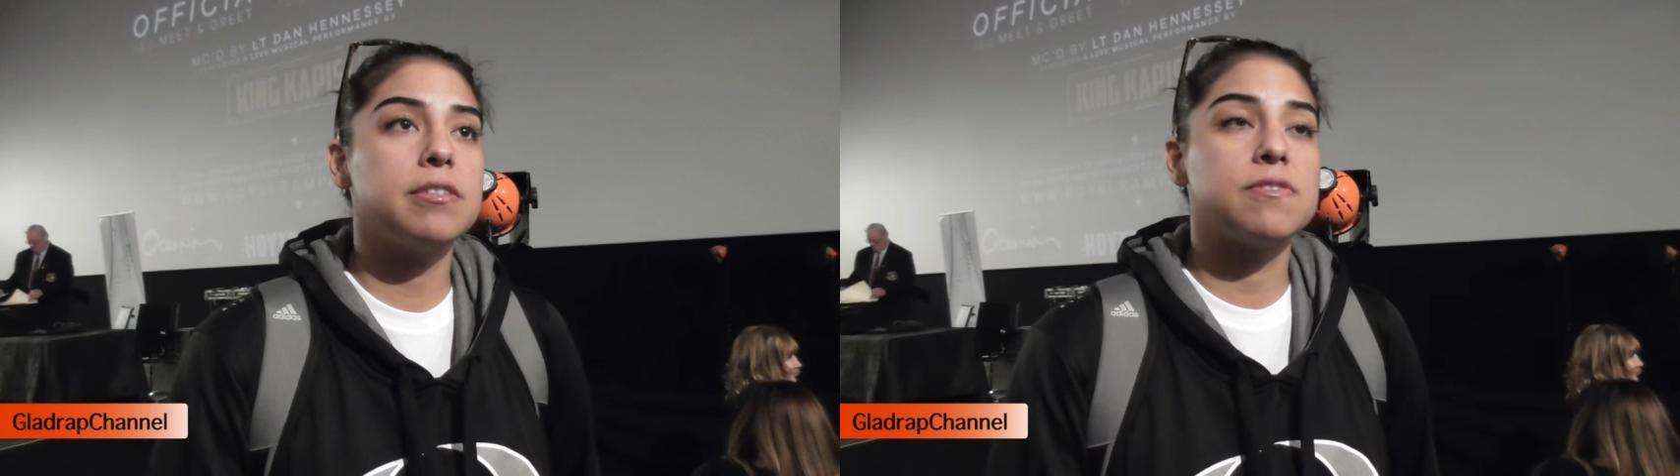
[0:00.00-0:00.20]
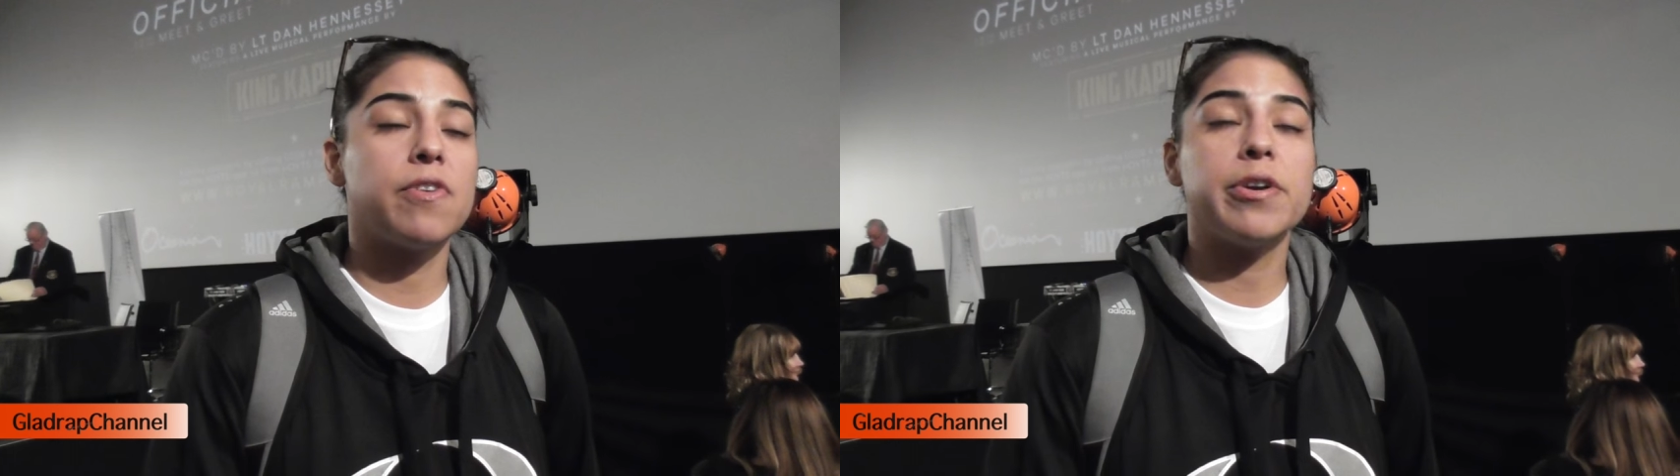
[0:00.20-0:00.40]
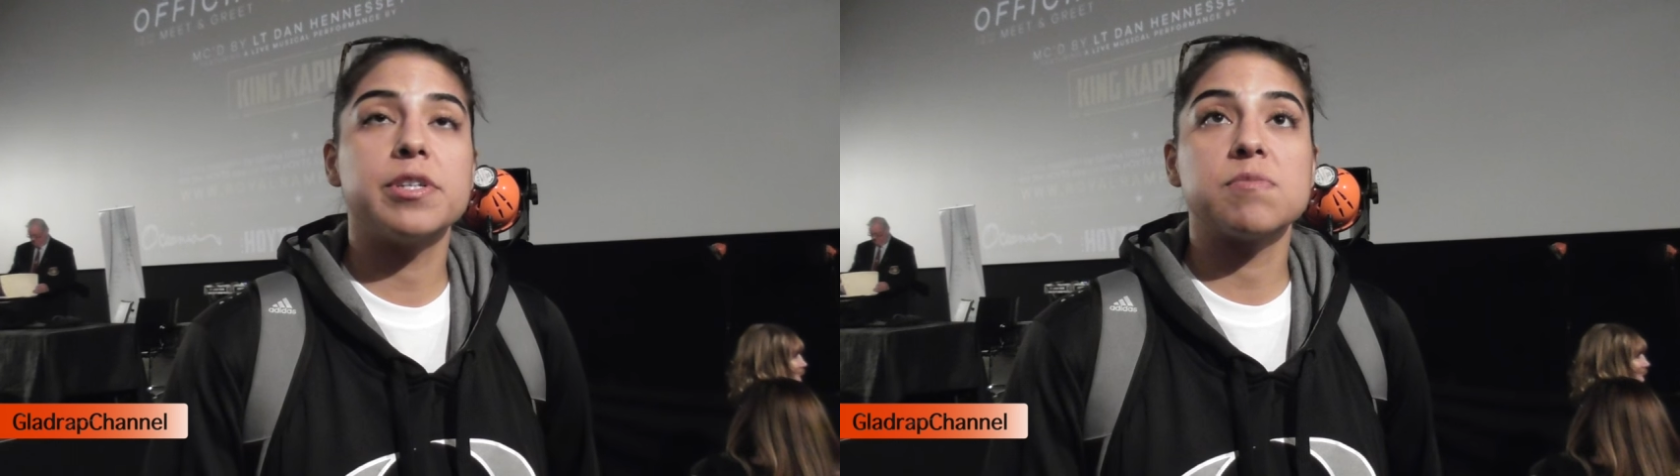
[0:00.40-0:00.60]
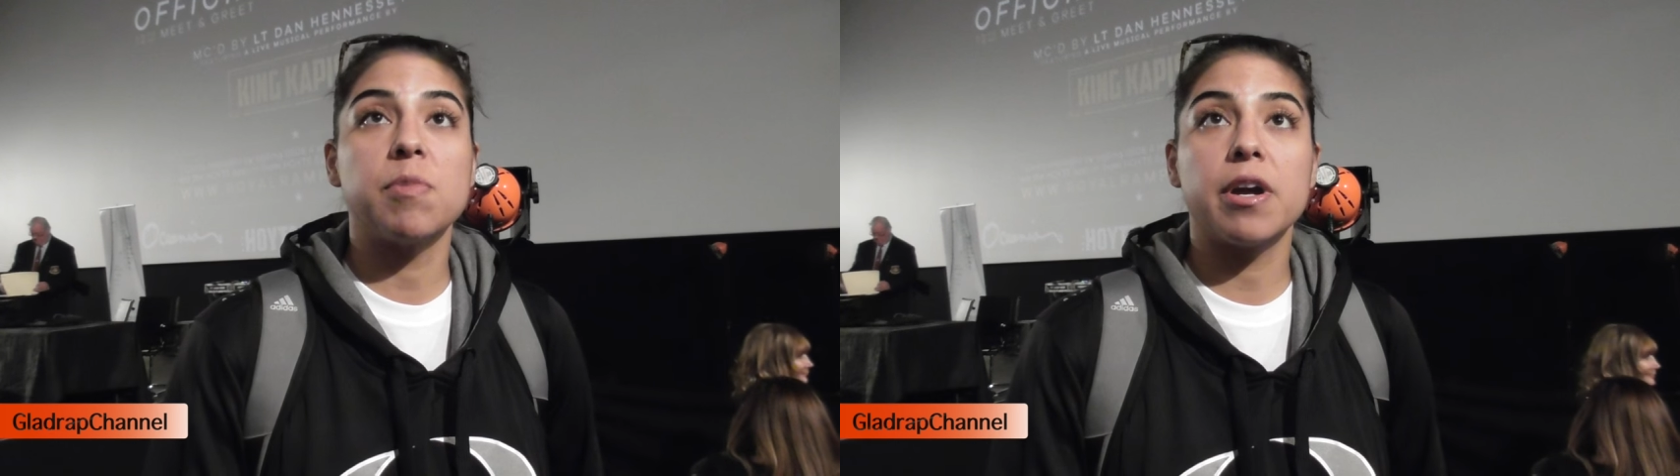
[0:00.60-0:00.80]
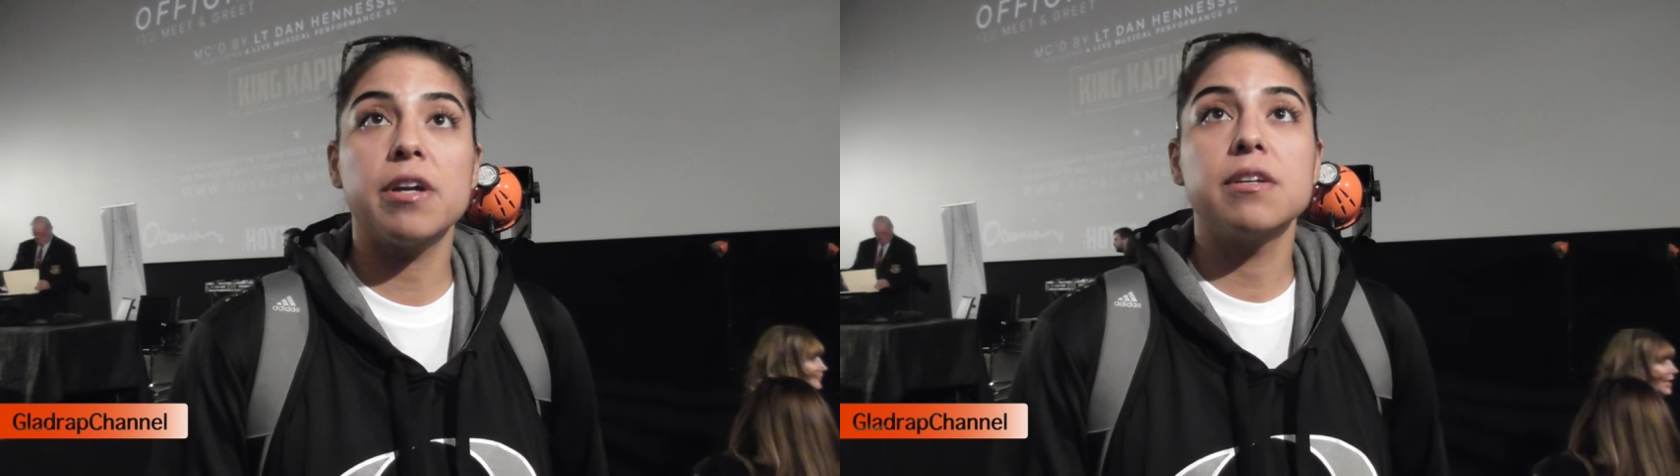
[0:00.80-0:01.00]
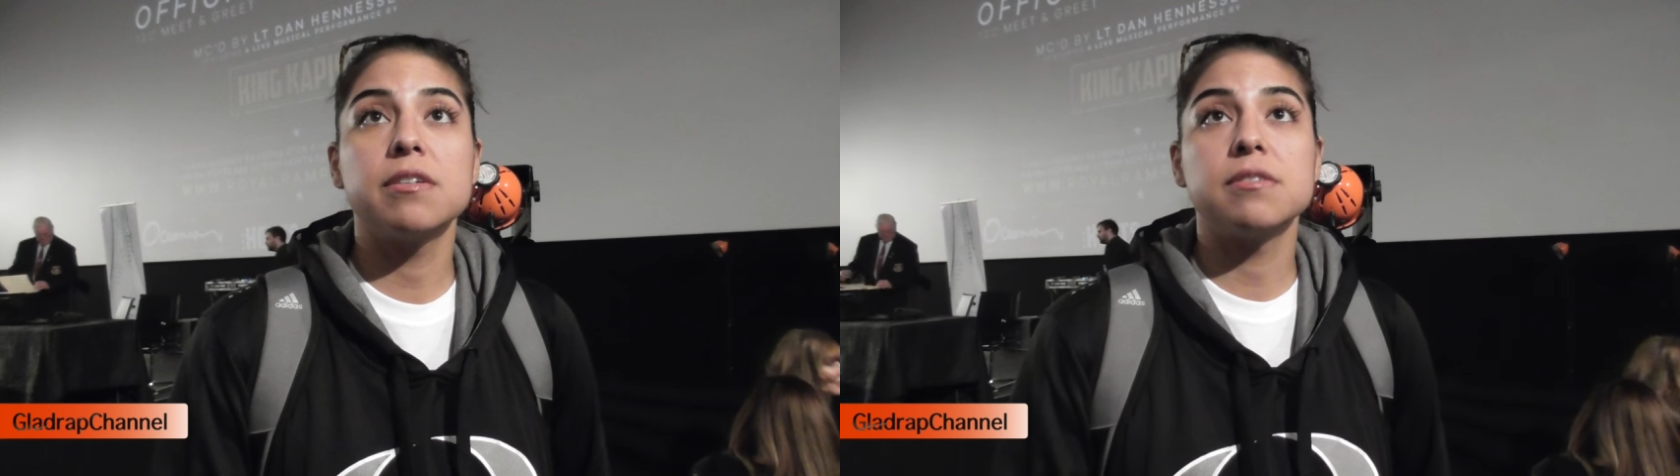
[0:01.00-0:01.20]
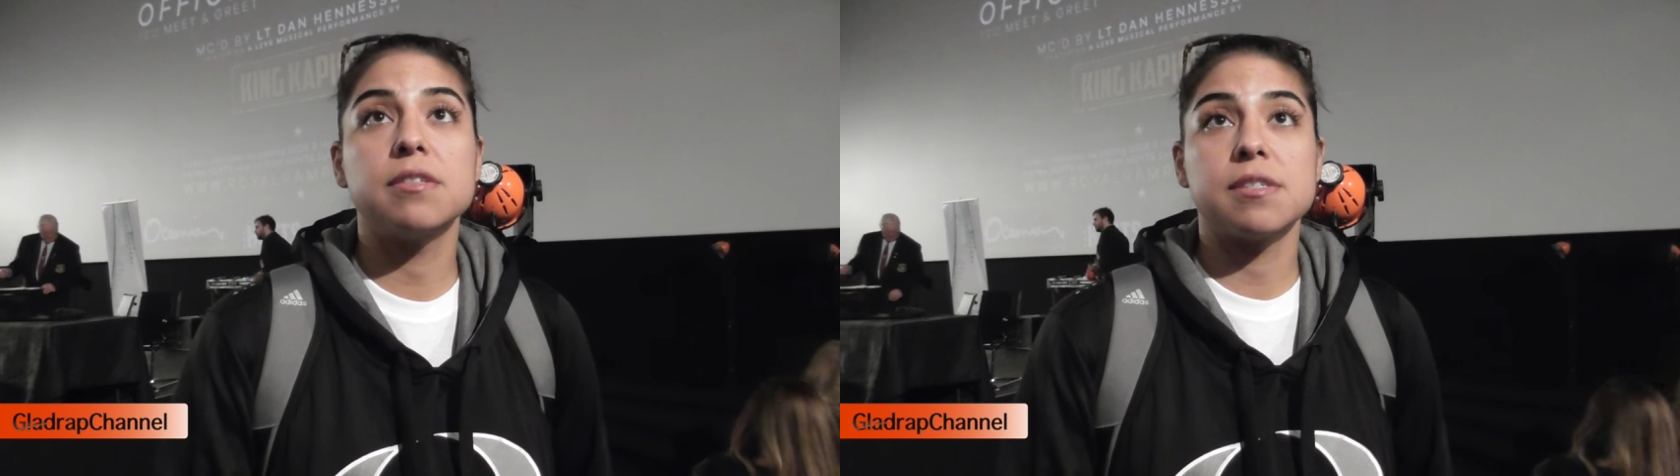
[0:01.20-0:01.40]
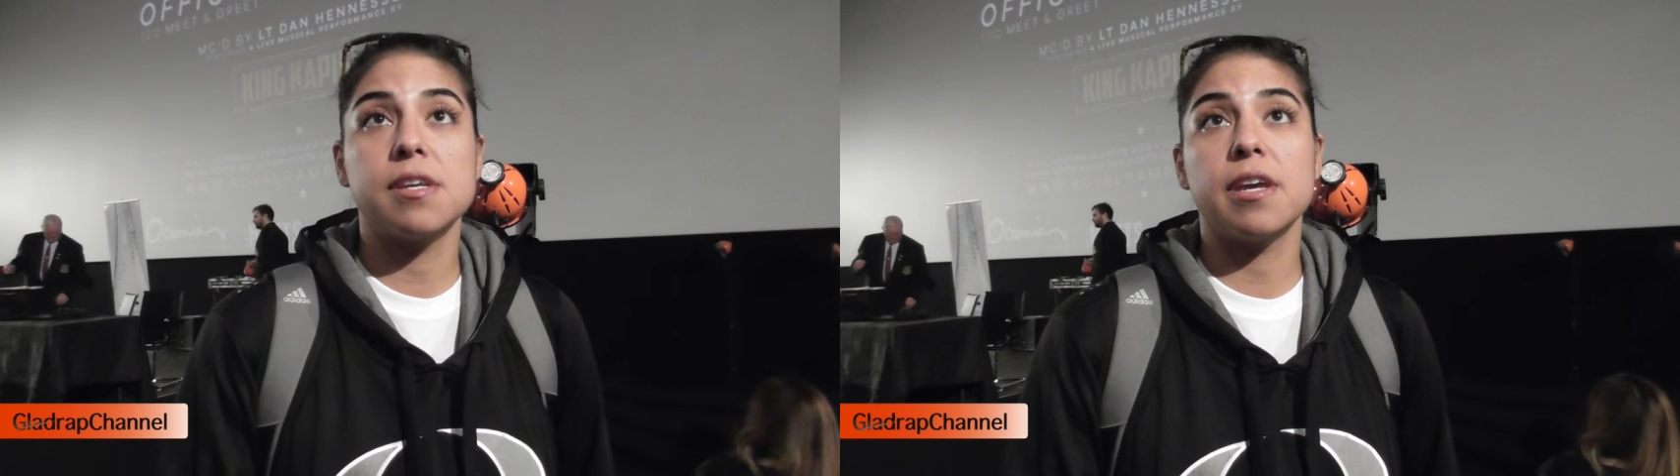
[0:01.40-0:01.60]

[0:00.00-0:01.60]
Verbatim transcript: He's very smart, doesn't